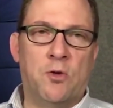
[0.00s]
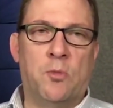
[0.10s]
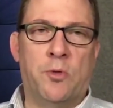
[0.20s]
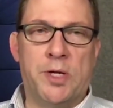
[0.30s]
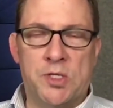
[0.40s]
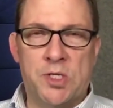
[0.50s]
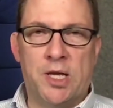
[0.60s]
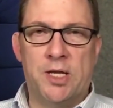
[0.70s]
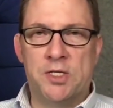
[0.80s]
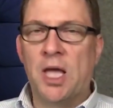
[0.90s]
The normal way to
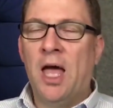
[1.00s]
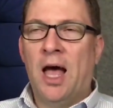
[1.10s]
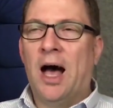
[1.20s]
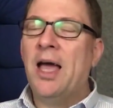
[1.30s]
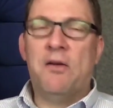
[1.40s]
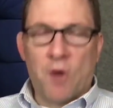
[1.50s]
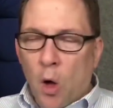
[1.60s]
say it is, I have